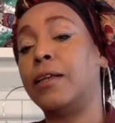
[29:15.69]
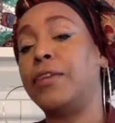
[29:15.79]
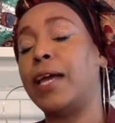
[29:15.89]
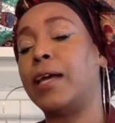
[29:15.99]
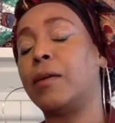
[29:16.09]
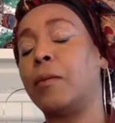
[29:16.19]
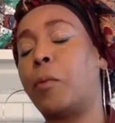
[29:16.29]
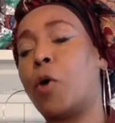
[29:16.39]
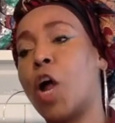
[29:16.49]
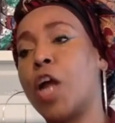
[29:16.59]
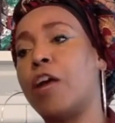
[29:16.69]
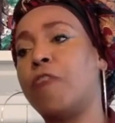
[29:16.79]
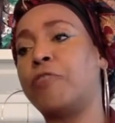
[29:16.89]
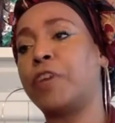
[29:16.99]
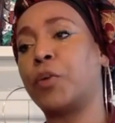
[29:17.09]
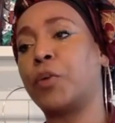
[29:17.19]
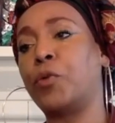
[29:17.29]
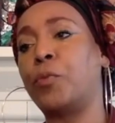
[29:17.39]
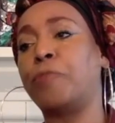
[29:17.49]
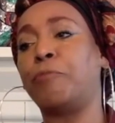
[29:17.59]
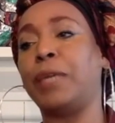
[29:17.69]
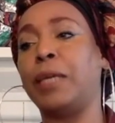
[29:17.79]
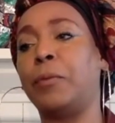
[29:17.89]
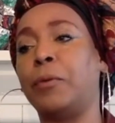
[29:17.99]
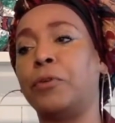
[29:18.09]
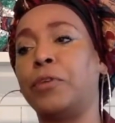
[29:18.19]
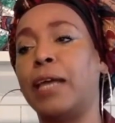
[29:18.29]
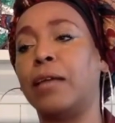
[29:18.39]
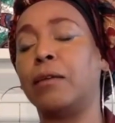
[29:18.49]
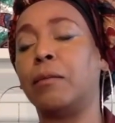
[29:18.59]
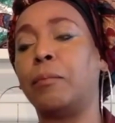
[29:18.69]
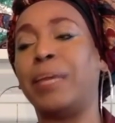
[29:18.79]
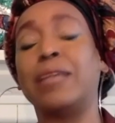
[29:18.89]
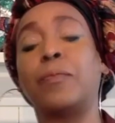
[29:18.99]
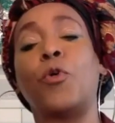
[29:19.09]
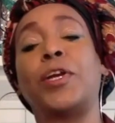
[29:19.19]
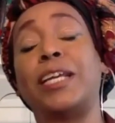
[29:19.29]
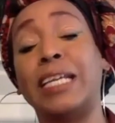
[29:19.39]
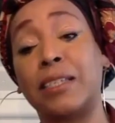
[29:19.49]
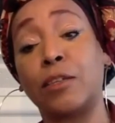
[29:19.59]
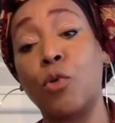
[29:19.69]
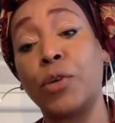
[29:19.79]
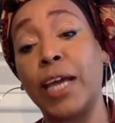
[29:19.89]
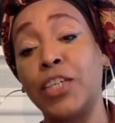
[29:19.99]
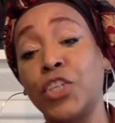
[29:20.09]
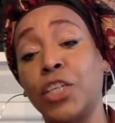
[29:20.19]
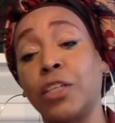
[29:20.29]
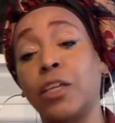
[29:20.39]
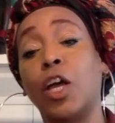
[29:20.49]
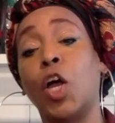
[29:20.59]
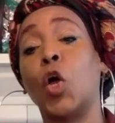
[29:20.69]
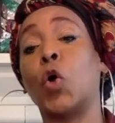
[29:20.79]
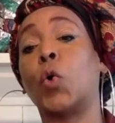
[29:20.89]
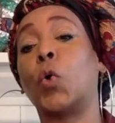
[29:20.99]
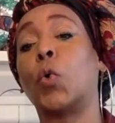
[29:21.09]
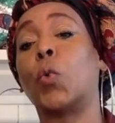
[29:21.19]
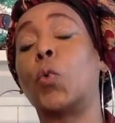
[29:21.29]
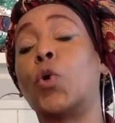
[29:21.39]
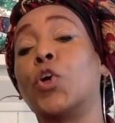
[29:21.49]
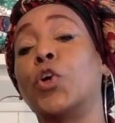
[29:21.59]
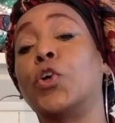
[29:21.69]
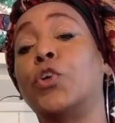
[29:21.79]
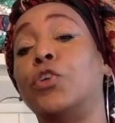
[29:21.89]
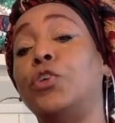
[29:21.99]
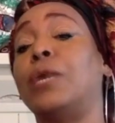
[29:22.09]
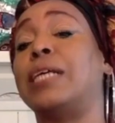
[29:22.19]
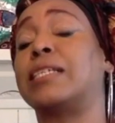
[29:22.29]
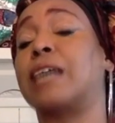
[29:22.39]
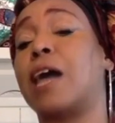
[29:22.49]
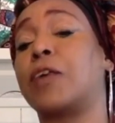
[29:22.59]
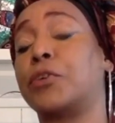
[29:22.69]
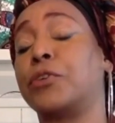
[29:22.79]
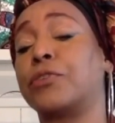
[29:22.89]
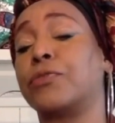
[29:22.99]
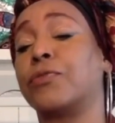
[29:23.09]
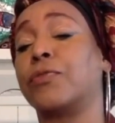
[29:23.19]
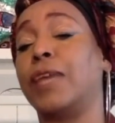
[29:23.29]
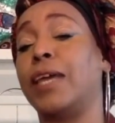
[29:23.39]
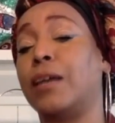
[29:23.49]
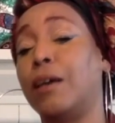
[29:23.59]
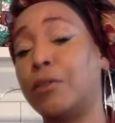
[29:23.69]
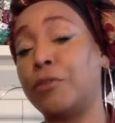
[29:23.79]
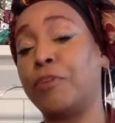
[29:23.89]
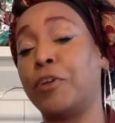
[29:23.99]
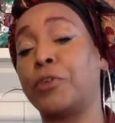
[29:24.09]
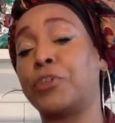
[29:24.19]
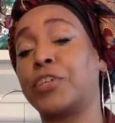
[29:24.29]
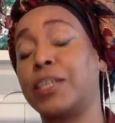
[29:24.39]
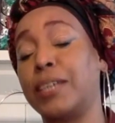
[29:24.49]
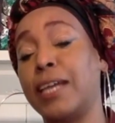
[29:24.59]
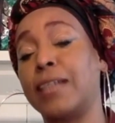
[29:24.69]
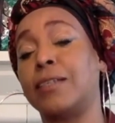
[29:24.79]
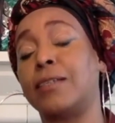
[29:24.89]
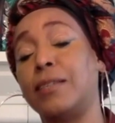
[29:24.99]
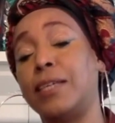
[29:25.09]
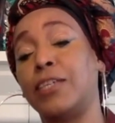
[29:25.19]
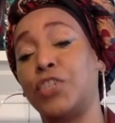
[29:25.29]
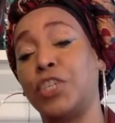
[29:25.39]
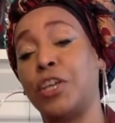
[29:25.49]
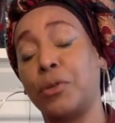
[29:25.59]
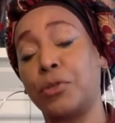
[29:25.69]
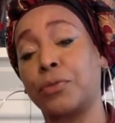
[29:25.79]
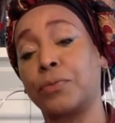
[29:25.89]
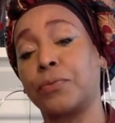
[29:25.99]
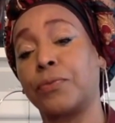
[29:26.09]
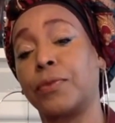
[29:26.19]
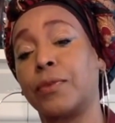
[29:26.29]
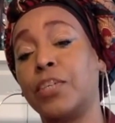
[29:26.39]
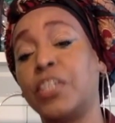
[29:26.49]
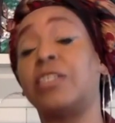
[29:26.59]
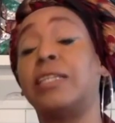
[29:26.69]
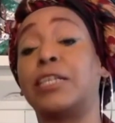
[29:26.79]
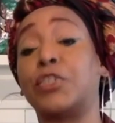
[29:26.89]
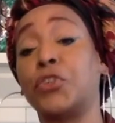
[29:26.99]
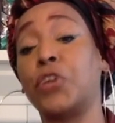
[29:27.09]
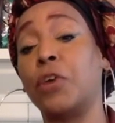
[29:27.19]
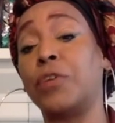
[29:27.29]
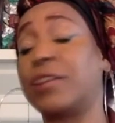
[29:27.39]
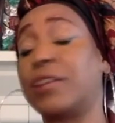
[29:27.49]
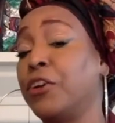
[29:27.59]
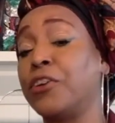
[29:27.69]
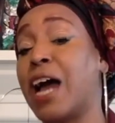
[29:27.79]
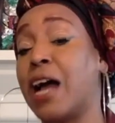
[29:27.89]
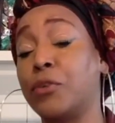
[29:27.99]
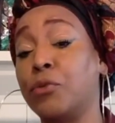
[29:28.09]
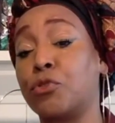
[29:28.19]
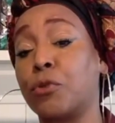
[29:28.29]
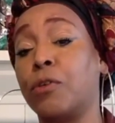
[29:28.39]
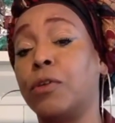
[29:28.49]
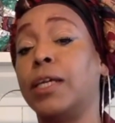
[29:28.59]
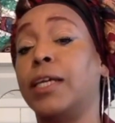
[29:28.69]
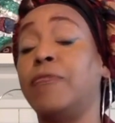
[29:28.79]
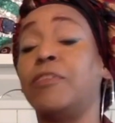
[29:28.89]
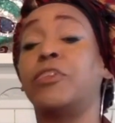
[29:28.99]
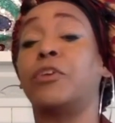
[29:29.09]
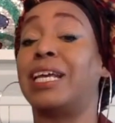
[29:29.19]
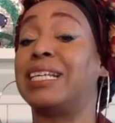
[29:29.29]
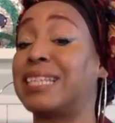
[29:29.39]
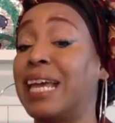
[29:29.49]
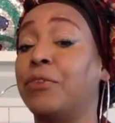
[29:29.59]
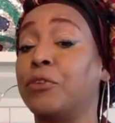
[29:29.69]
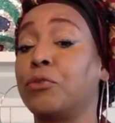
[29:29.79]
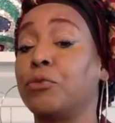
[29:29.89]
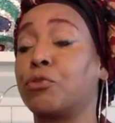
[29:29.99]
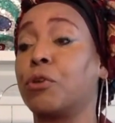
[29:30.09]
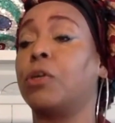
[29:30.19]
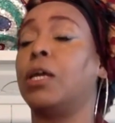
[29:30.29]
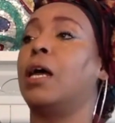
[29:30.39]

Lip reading: that part of the group of people that pinpointed his location were U.S. doctors and other folks connected to the NGOs, just to let you know that they're not neutral, even though they say they're neutral.